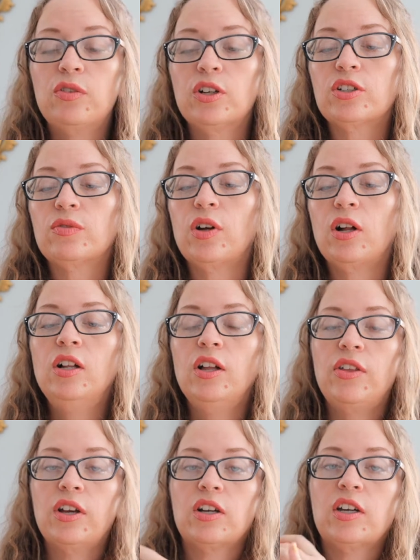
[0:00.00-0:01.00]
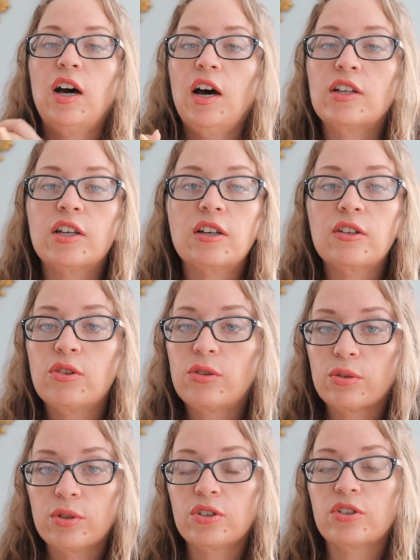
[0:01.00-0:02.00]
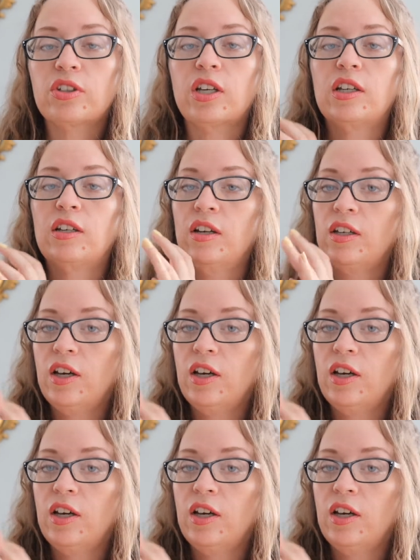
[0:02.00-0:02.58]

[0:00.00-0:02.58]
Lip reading: First of all, they are cutting through your skin,